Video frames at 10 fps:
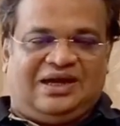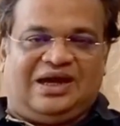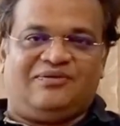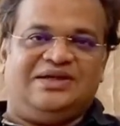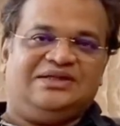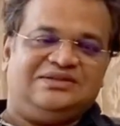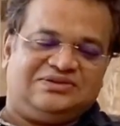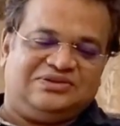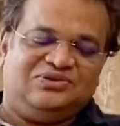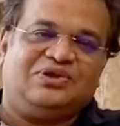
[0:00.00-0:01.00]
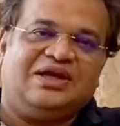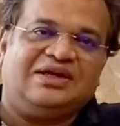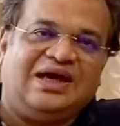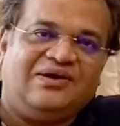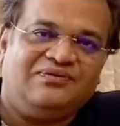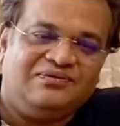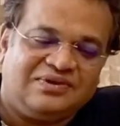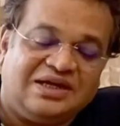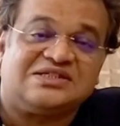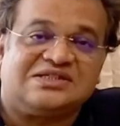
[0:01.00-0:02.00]
Advantages, you can have
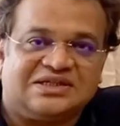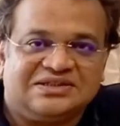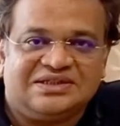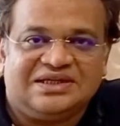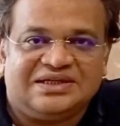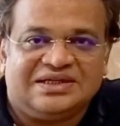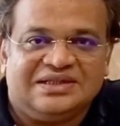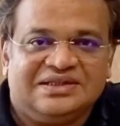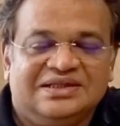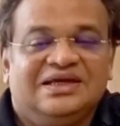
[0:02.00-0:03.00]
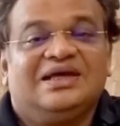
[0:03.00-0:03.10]
a structured data